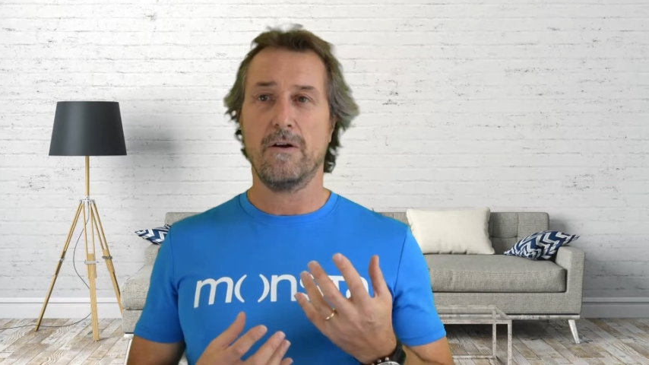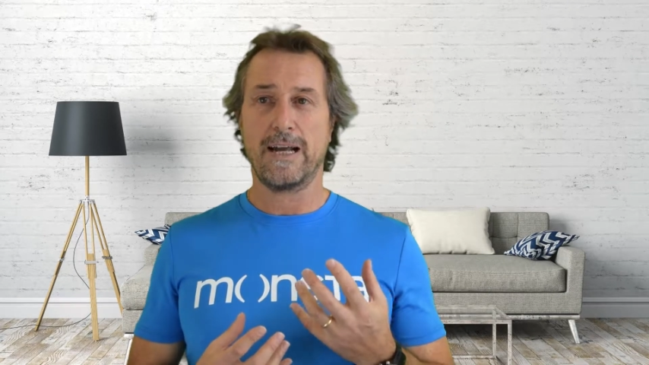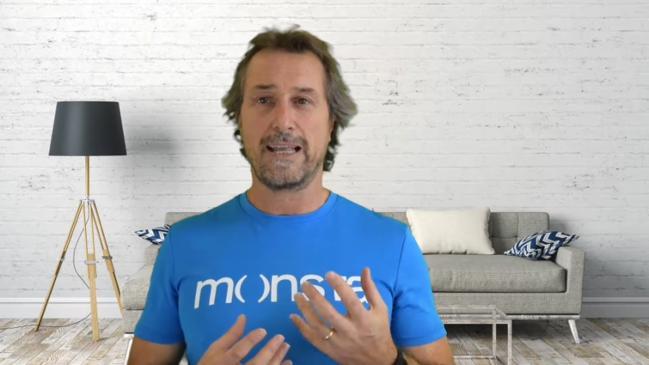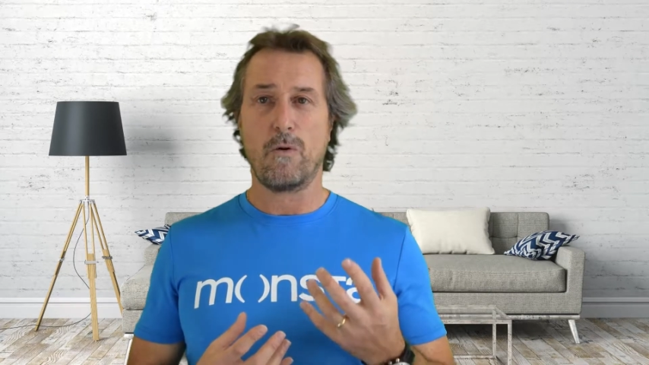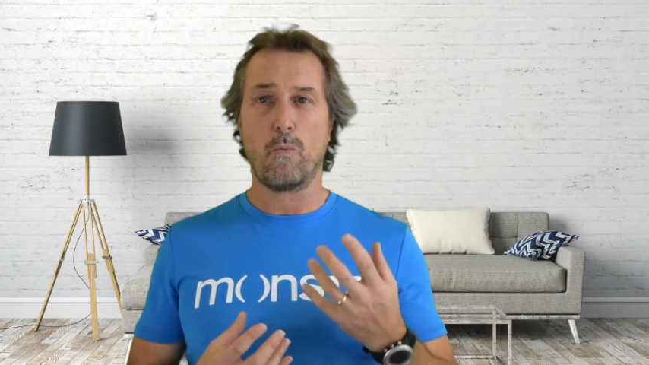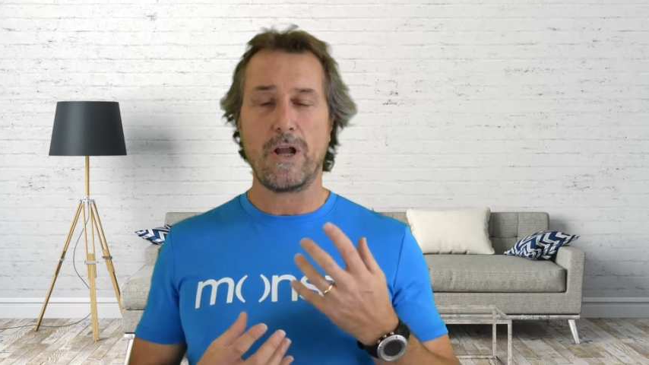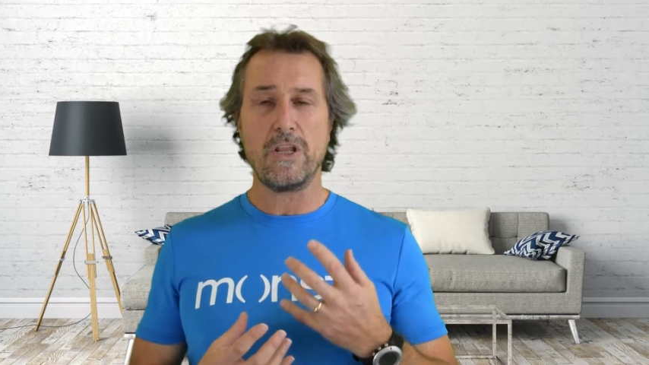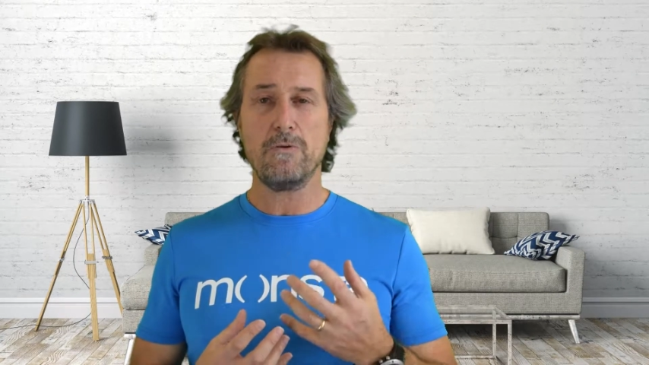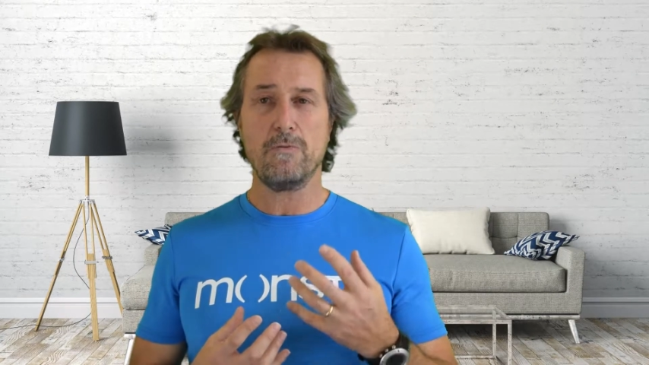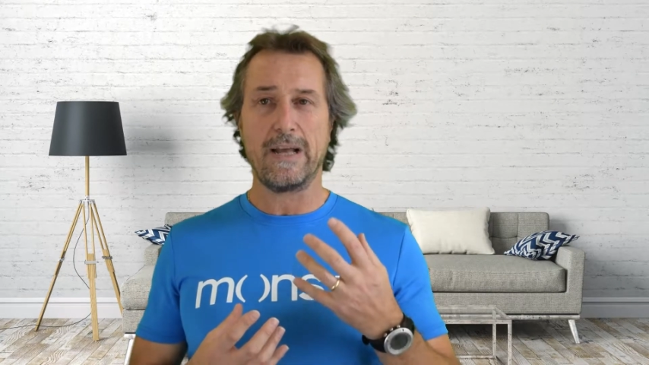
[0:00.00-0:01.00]
Okay,
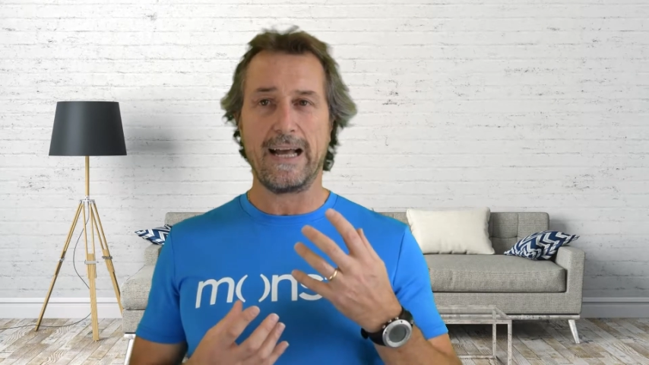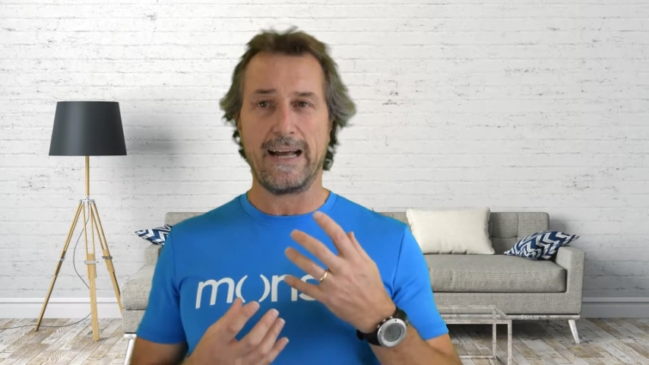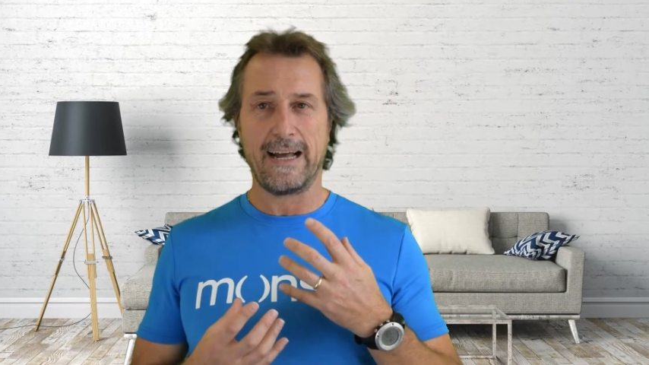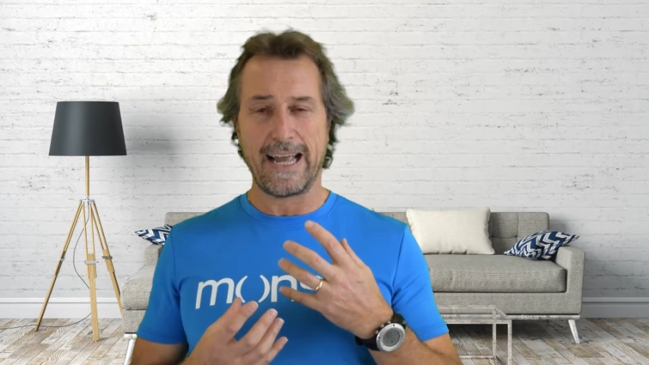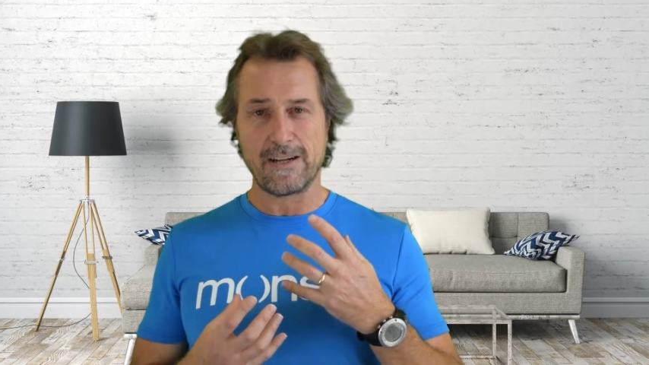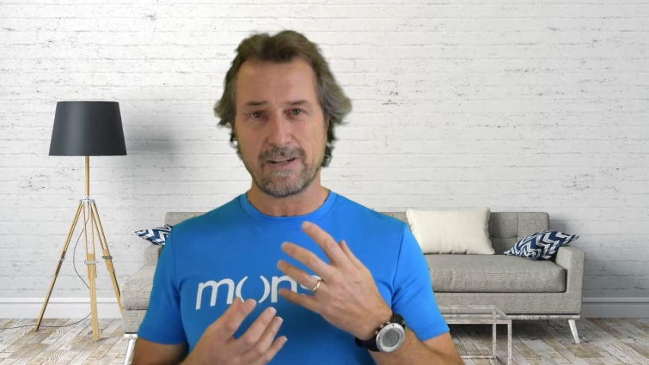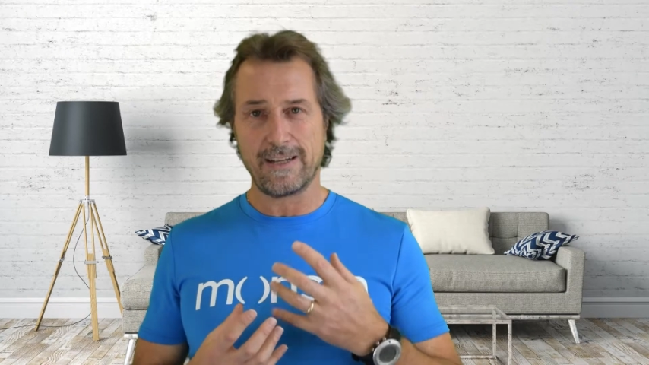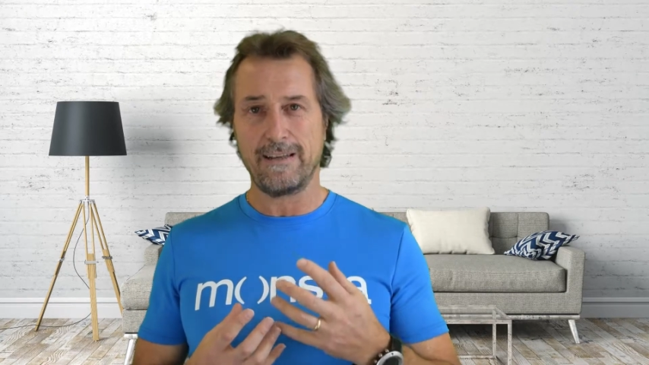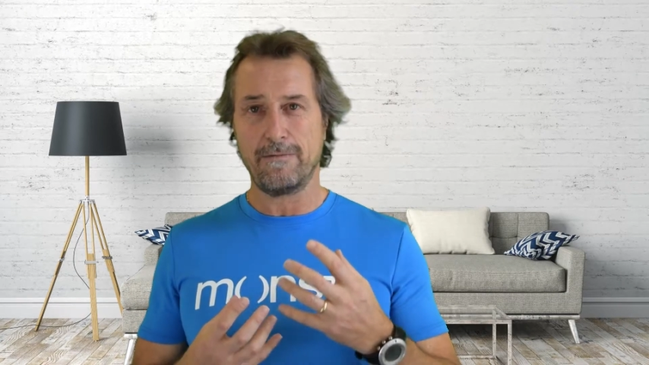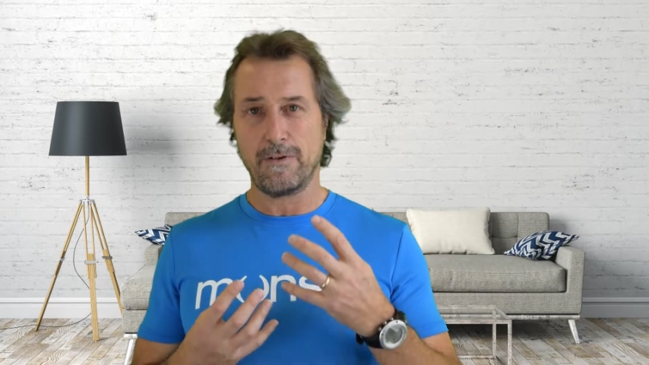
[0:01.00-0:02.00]
when you are actually